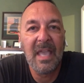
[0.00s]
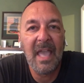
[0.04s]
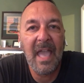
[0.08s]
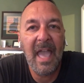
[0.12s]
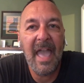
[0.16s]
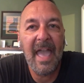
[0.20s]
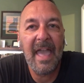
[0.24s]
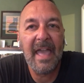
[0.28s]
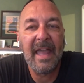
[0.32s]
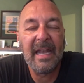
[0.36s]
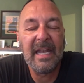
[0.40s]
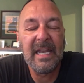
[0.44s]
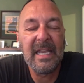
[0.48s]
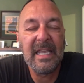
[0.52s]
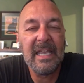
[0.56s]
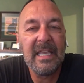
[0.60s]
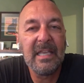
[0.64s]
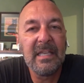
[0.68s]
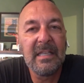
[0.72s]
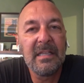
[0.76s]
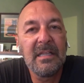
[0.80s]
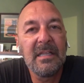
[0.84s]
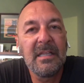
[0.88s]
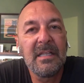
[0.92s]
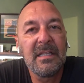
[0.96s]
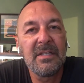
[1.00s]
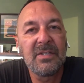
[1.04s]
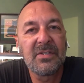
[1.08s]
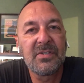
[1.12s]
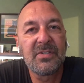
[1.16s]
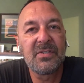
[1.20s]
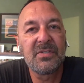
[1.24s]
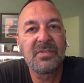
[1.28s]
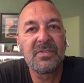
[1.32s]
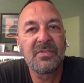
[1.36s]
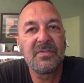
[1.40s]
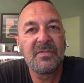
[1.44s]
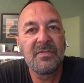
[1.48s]
And in
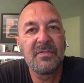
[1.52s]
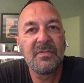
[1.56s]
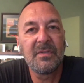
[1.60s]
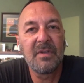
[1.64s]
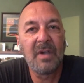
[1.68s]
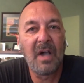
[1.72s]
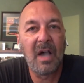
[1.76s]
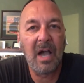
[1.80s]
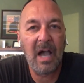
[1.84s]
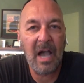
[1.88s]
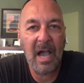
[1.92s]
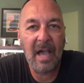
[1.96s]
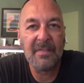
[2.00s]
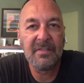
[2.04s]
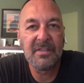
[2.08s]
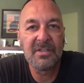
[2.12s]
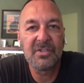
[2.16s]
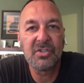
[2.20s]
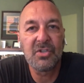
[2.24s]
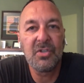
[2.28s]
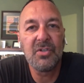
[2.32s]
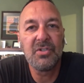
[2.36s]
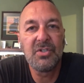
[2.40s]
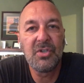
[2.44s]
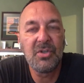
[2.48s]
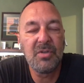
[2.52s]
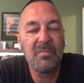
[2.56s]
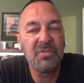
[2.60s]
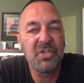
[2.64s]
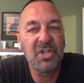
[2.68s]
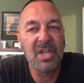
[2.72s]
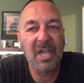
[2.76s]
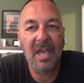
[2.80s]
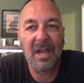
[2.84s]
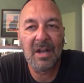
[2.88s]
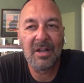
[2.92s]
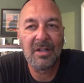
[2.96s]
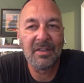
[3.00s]
this, on this YouTube
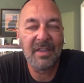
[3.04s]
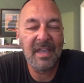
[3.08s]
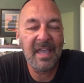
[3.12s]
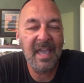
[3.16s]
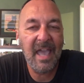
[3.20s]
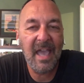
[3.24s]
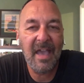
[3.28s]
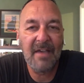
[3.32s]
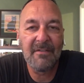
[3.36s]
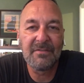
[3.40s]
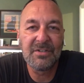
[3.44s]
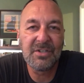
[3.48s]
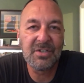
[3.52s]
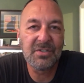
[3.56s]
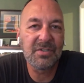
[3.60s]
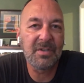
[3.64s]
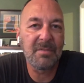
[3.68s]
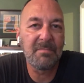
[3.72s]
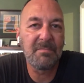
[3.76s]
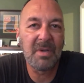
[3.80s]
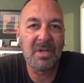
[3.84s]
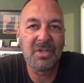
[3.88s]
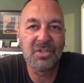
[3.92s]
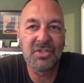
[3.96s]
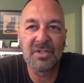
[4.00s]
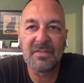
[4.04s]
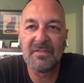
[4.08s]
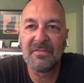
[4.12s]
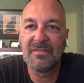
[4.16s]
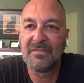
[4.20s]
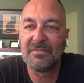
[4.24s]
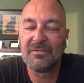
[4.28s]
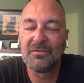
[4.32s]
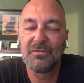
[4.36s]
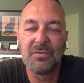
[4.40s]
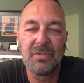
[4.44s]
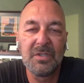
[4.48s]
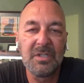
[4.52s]
channel, they have just a bunch of
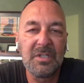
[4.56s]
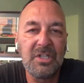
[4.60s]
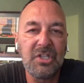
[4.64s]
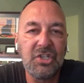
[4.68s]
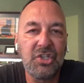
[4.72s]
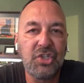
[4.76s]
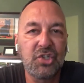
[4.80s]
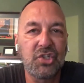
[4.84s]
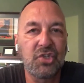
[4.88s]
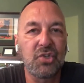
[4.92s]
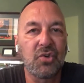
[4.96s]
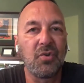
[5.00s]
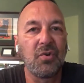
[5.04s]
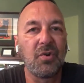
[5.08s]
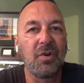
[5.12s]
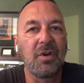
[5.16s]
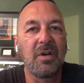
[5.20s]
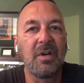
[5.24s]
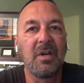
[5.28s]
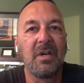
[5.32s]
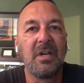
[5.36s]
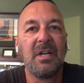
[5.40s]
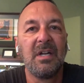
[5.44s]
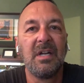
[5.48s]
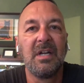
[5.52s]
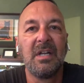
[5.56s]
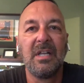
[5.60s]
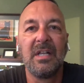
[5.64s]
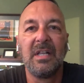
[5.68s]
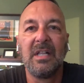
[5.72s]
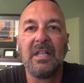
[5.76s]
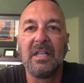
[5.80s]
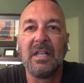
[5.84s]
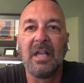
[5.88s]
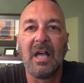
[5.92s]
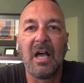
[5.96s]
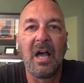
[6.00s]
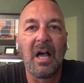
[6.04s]
really short
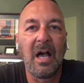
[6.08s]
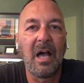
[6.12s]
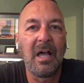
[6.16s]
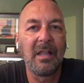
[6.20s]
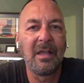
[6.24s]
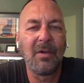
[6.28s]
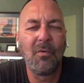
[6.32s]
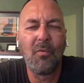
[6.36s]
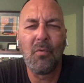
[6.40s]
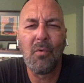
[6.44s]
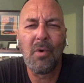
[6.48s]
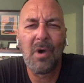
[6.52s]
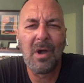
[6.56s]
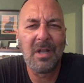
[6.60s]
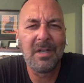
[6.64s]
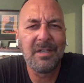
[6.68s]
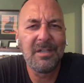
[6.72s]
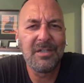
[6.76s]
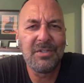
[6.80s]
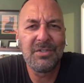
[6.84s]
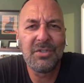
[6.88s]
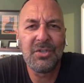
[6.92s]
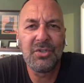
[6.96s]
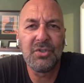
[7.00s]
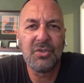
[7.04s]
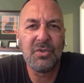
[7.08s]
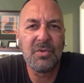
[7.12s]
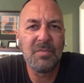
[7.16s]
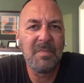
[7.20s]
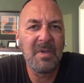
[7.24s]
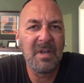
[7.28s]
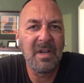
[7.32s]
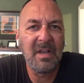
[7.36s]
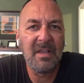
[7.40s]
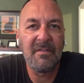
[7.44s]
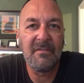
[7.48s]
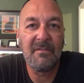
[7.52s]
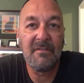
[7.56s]
1 to 2
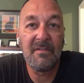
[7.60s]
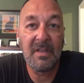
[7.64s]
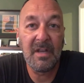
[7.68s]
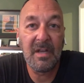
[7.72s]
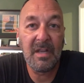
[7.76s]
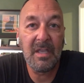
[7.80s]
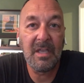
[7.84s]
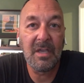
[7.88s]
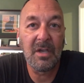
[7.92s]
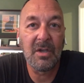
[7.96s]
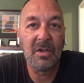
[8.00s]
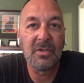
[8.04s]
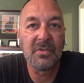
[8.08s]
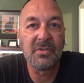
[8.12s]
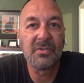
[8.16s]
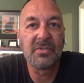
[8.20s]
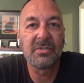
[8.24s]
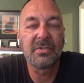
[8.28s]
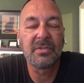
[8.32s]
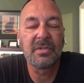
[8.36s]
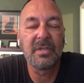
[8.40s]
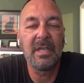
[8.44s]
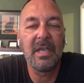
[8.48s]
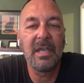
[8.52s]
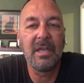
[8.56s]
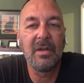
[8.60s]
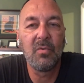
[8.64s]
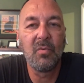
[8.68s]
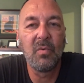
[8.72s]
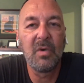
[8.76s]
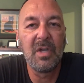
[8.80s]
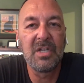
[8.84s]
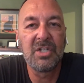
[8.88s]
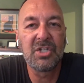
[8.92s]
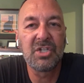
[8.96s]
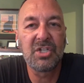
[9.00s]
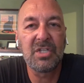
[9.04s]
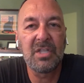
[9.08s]
minute videos in
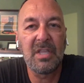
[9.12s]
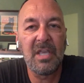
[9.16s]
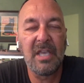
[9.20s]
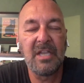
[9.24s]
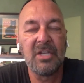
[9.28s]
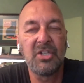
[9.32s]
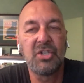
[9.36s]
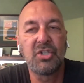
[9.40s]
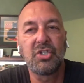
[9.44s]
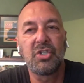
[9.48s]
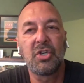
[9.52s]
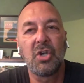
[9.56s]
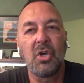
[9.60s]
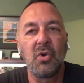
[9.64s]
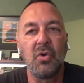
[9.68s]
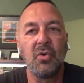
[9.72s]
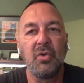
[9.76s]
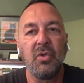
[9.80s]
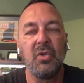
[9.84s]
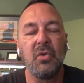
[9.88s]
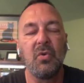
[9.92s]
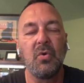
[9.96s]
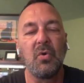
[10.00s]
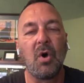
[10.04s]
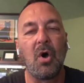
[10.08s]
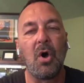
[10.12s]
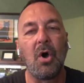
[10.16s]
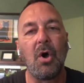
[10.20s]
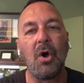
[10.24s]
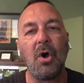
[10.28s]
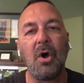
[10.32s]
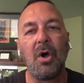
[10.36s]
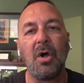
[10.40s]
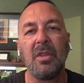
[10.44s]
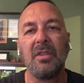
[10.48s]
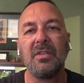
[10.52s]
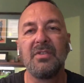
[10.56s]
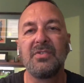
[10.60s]
which they show you
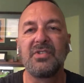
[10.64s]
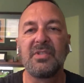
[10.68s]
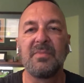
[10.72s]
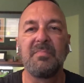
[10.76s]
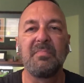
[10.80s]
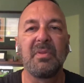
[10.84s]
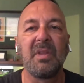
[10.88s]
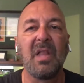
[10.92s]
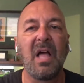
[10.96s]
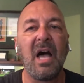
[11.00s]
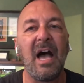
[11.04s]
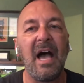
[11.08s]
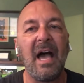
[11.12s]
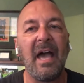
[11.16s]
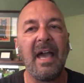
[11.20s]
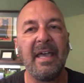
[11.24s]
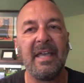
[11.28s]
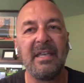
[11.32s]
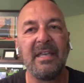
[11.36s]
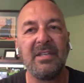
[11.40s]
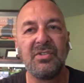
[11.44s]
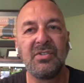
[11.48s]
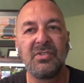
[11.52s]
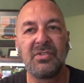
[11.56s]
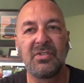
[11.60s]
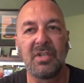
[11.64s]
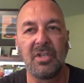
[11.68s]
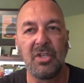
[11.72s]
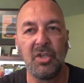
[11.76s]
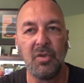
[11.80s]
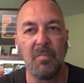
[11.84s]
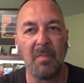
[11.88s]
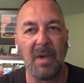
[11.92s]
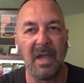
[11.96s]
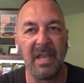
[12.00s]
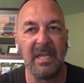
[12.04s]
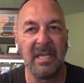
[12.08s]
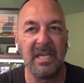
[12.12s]
all the supplies you
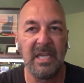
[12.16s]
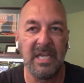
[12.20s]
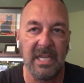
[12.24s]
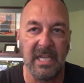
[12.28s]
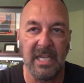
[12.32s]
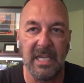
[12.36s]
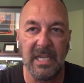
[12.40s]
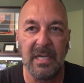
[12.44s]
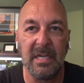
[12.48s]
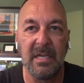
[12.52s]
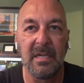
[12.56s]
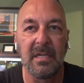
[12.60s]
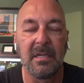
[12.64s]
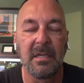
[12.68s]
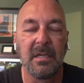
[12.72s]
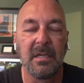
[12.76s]
might need